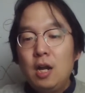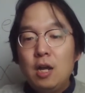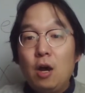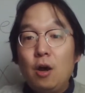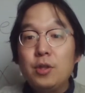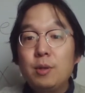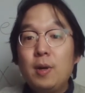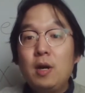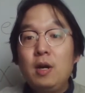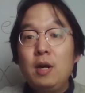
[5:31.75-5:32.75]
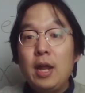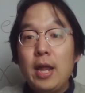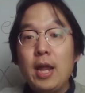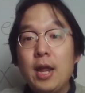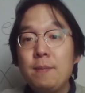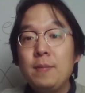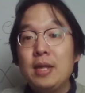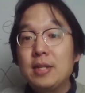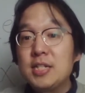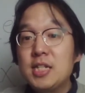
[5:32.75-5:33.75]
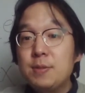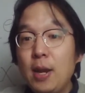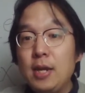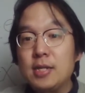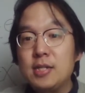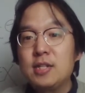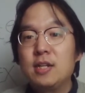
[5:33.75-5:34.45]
underbar M and then space.